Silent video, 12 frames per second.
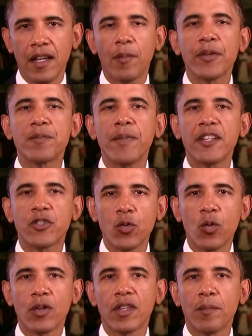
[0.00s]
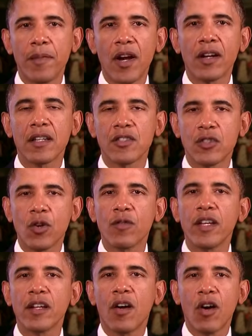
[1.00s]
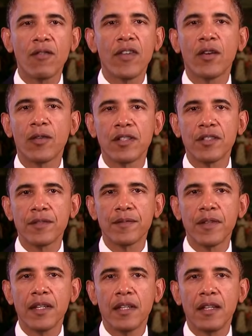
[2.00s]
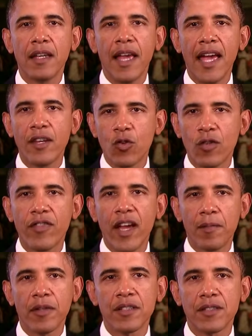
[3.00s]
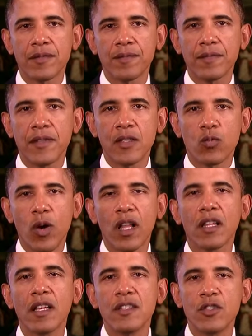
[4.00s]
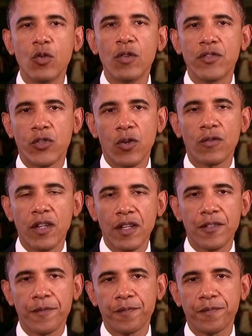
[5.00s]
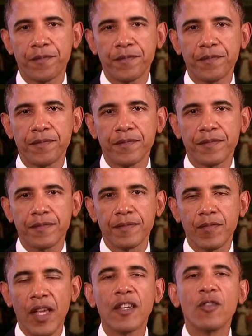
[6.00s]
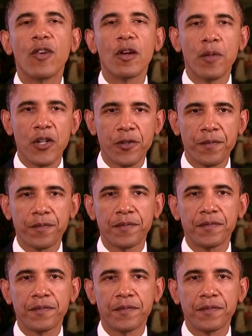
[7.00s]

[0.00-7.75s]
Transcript: Help us make sure that America is serving our veterans and your families as well as you have served us. Thank you very much.